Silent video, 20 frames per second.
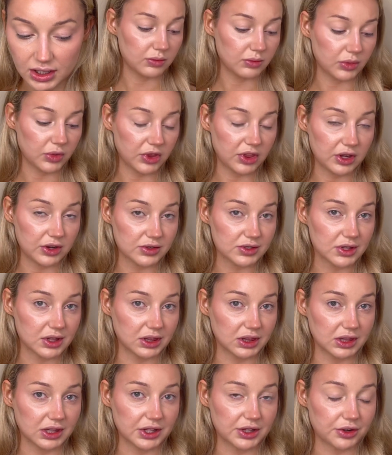but there's
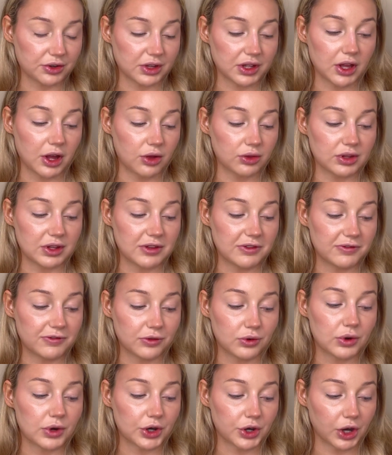literally only
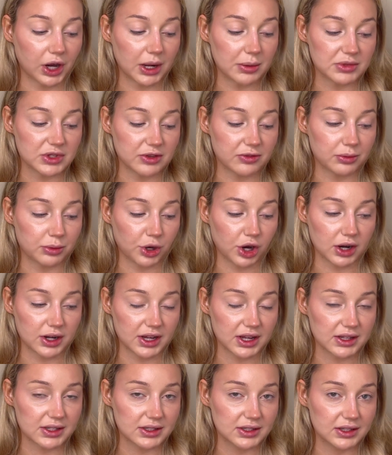4 grams of
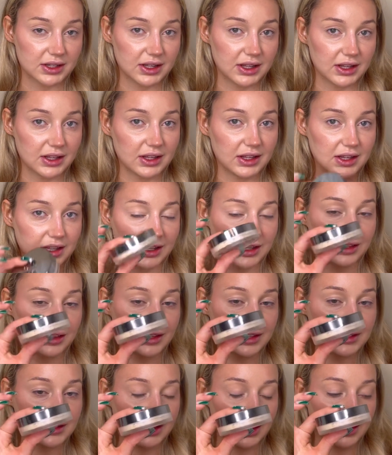product in
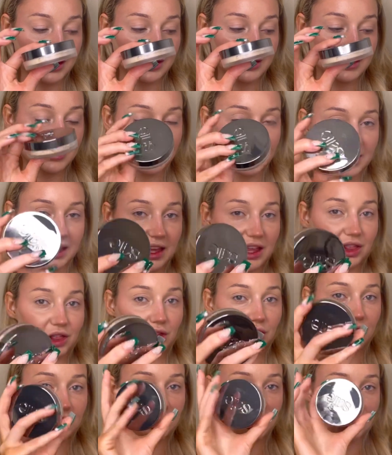this thing. Like, it
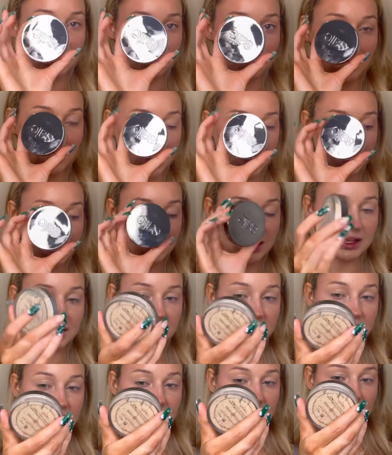looks
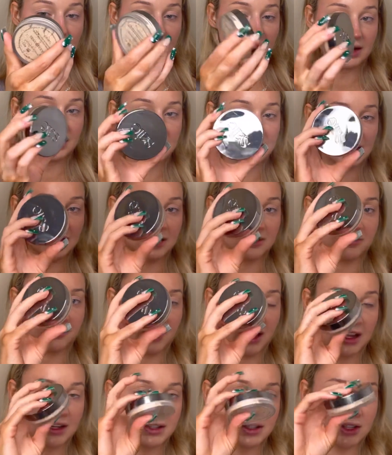humongous. It is in fact